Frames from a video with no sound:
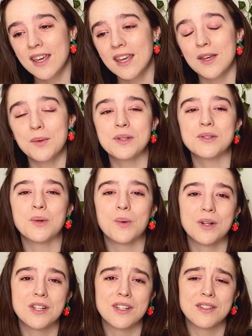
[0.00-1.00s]
It was
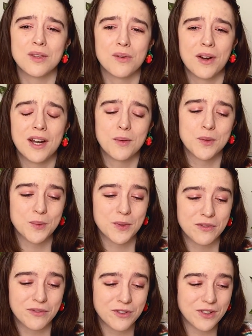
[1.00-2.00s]
gorgeous. The writing was
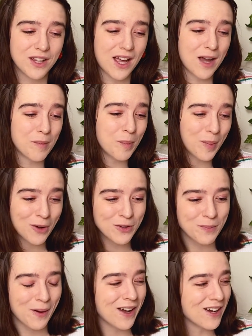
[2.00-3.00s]
wonderful. I bawled
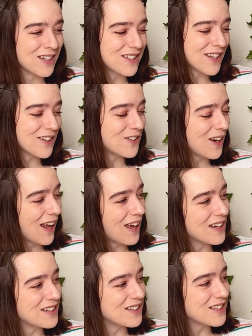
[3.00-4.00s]
my eyes out,
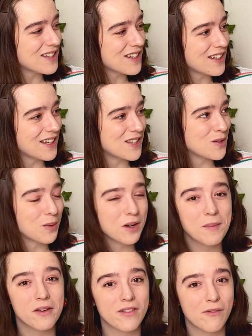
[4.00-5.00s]
and it's one of
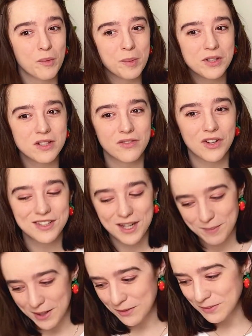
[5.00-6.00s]
my favorite books of all
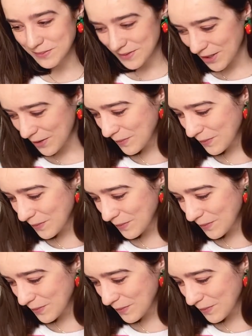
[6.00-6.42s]
time now. So,